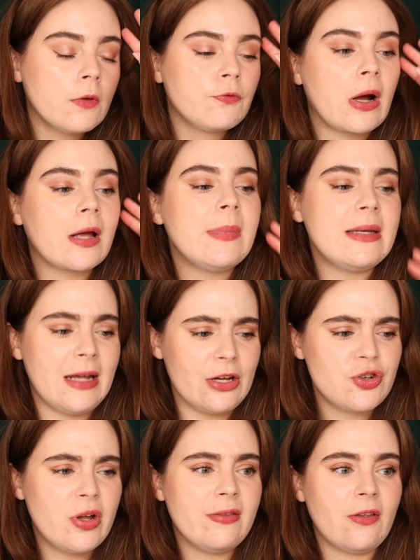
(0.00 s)

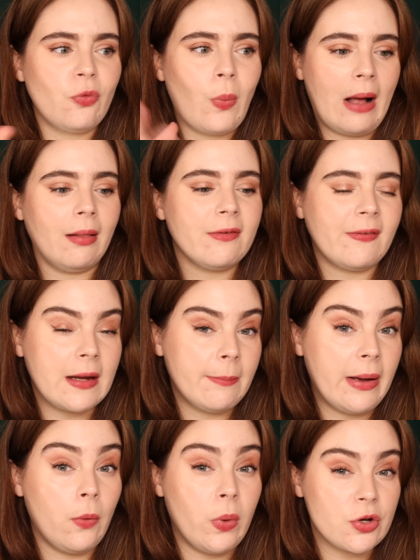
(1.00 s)
recommendations as well as like
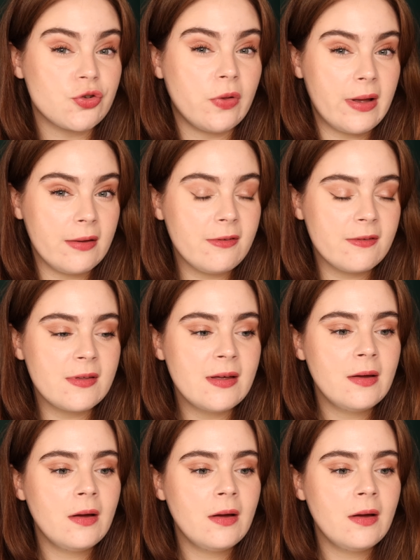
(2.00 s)
my wish list